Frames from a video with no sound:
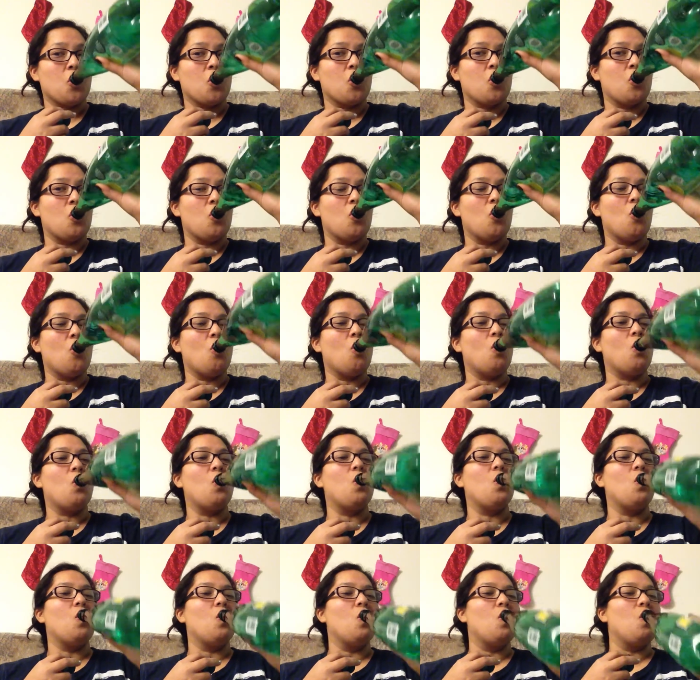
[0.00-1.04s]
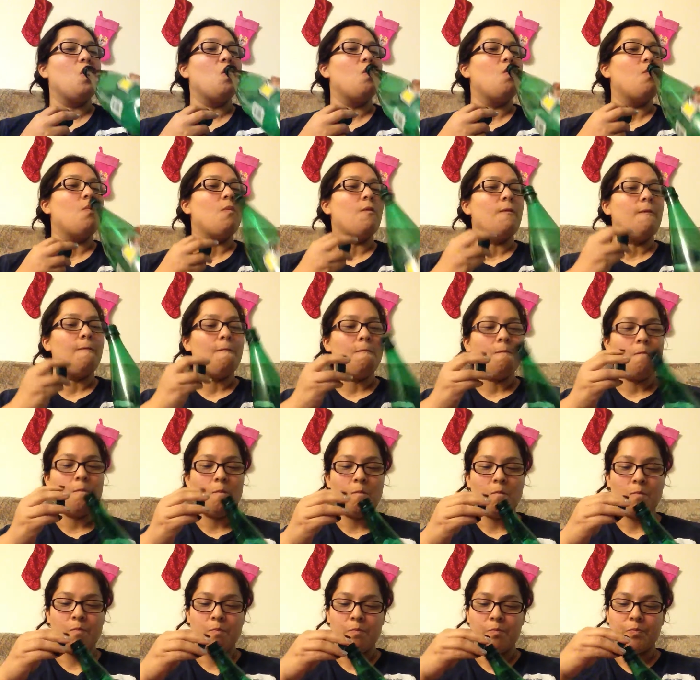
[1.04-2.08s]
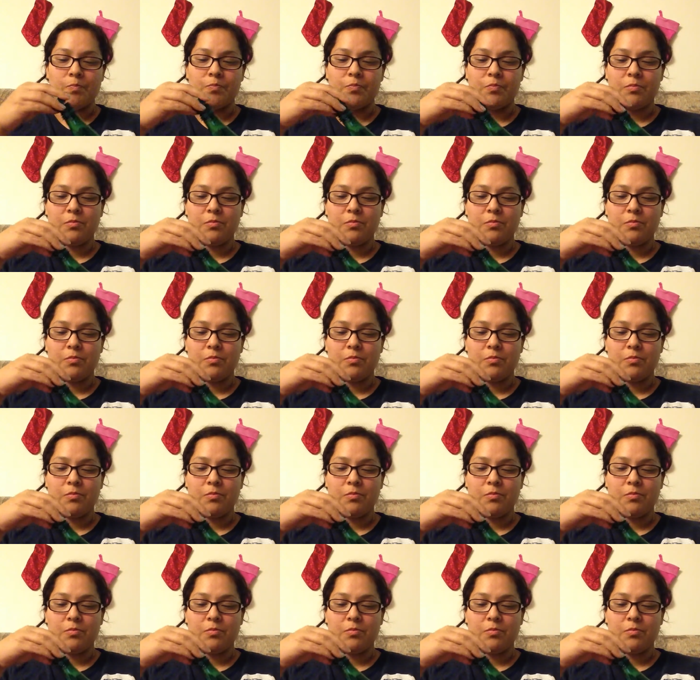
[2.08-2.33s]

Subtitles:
Nothing is said.